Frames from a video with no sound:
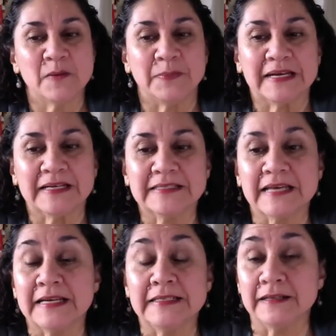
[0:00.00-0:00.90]
because
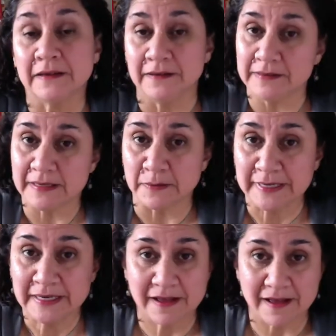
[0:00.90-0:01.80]
I did all the
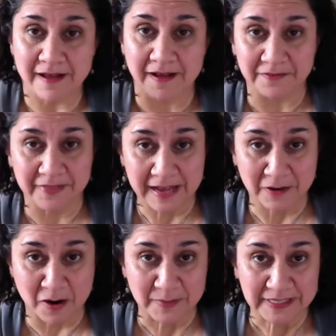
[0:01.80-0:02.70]
sewing of that
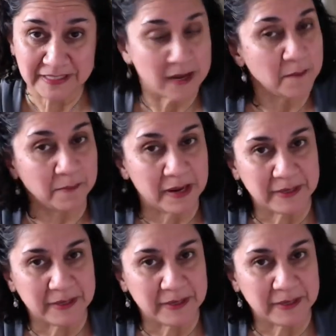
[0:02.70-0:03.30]
garment by